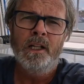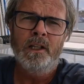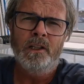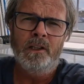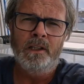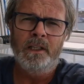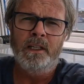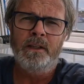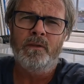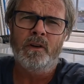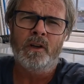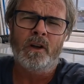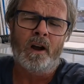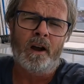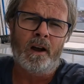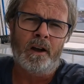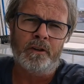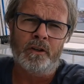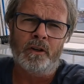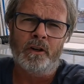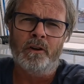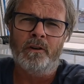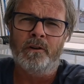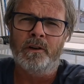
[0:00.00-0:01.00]
living
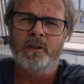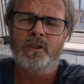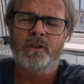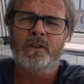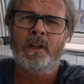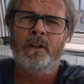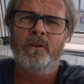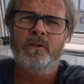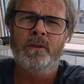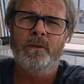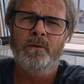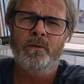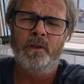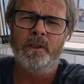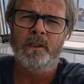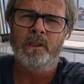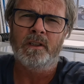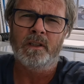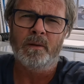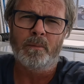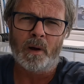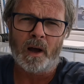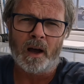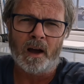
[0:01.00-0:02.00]
on her extensively
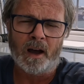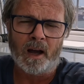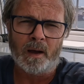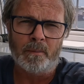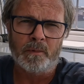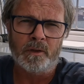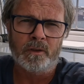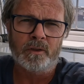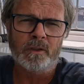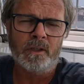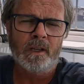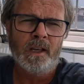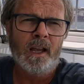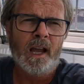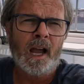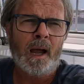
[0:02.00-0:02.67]
in the Bahamas.